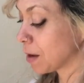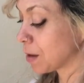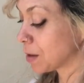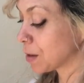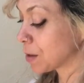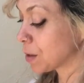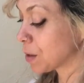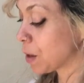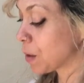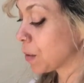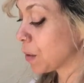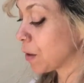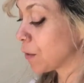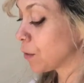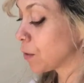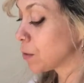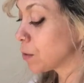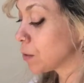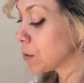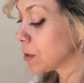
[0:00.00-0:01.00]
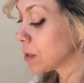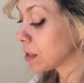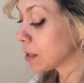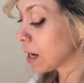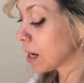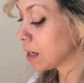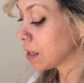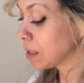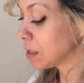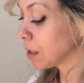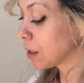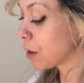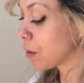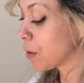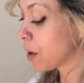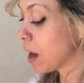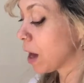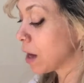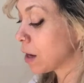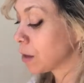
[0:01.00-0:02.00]
So if you do decide to go
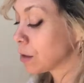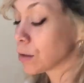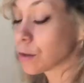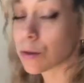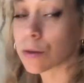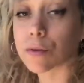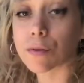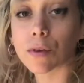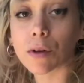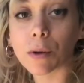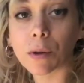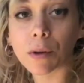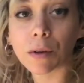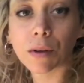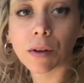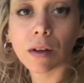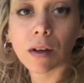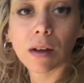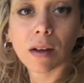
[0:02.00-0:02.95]
ahead and do the full